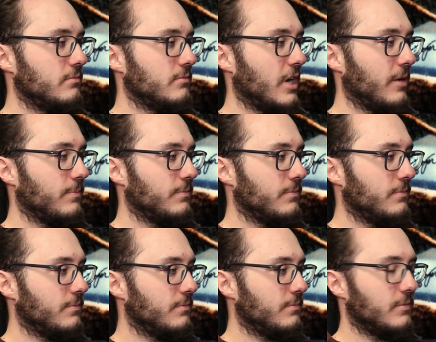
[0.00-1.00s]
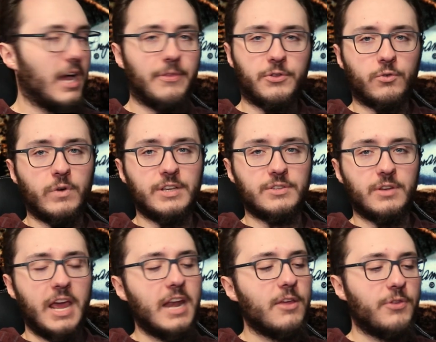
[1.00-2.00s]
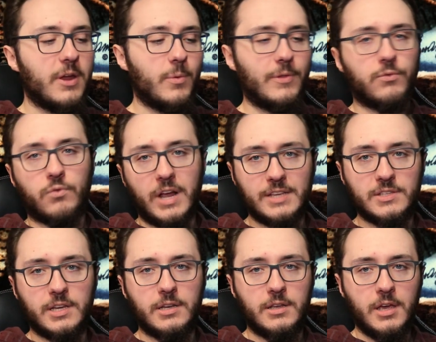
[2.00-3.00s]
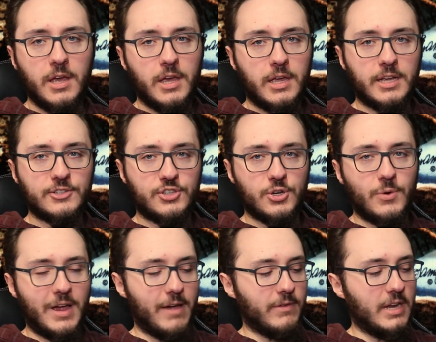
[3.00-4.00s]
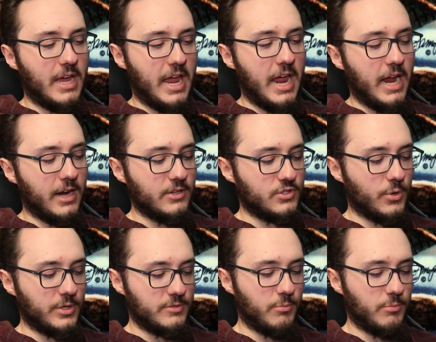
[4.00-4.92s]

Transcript: no, not the resin. Anything with resin is too heavy to hang, so it's